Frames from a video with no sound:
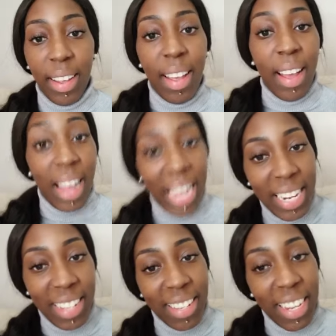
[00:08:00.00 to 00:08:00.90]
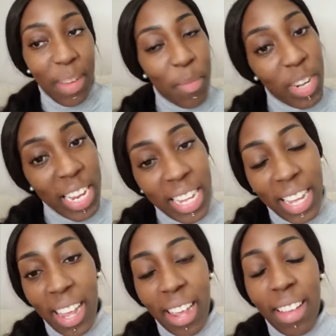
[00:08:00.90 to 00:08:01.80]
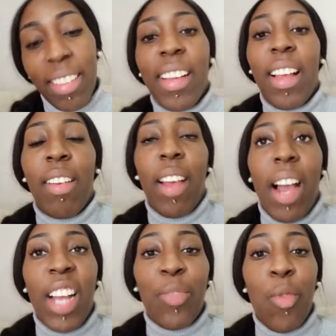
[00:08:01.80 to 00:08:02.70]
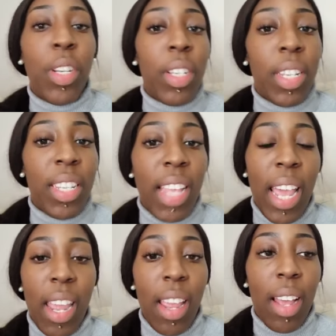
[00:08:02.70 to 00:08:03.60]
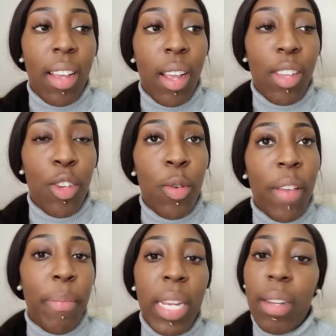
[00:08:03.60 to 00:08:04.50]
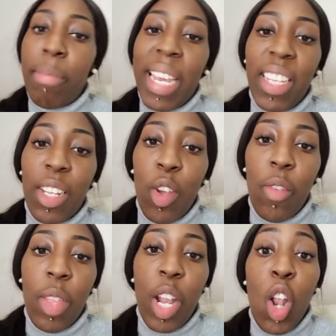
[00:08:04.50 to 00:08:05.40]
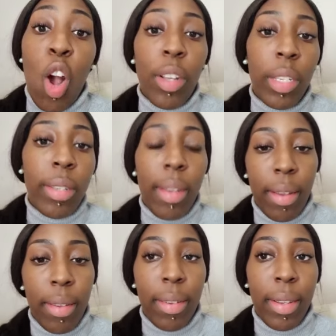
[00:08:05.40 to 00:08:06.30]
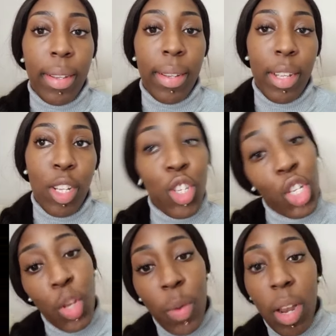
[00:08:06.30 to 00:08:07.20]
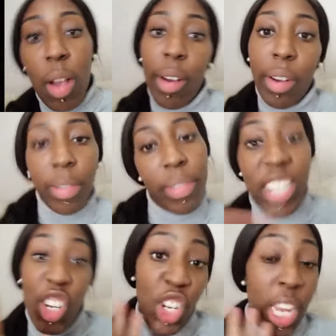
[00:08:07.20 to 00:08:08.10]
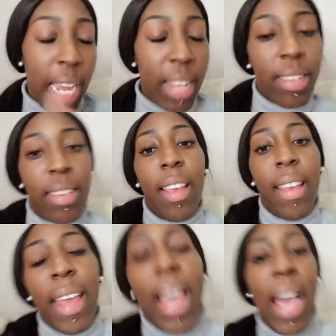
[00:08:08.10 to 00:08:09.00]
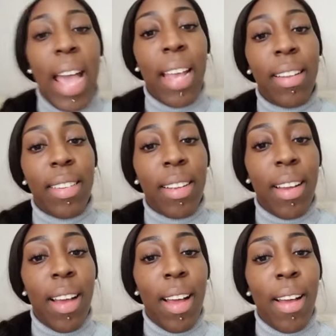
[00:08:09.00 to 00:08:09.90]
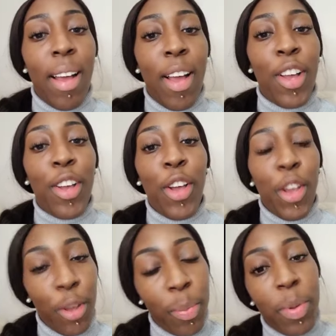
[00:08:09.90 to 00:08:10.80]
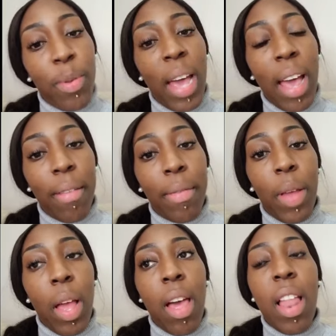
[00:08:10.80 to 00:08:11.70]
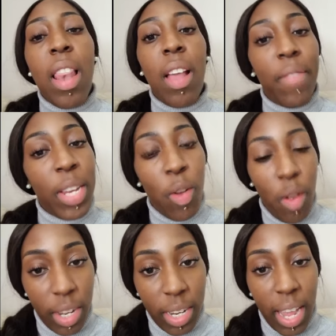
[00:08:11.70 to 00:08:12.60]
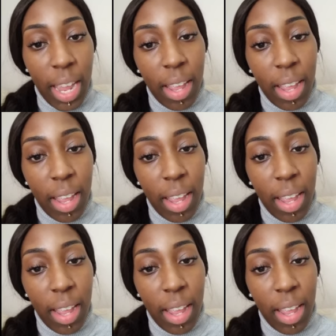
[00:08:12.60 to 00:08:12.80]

Hi, Lizzie. Monique here. I just want to say you have been amazing over the last 2.5-ish years and I hope you have a lovely holiday.